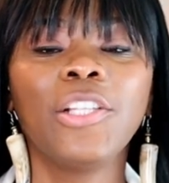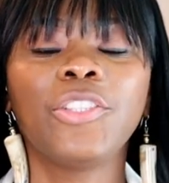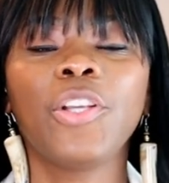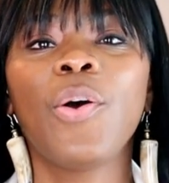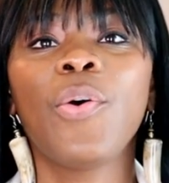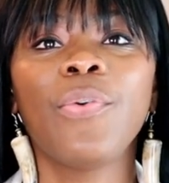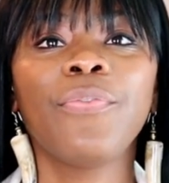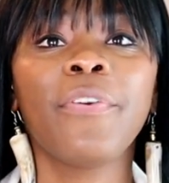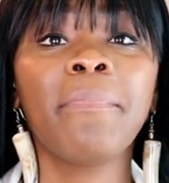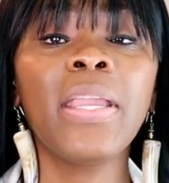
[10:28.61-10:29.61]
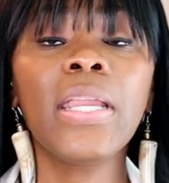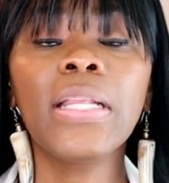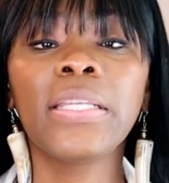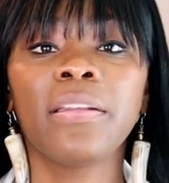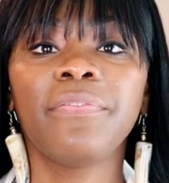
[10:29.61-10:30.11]
So for me,
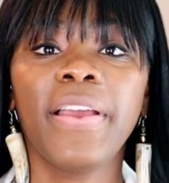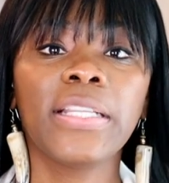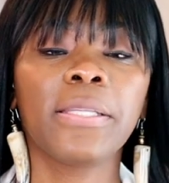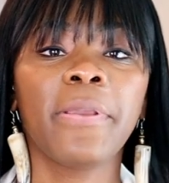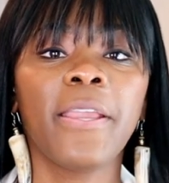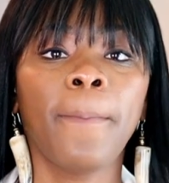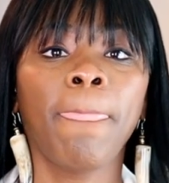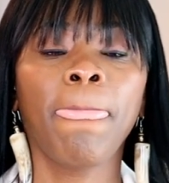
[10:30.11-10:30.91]
it's an investment.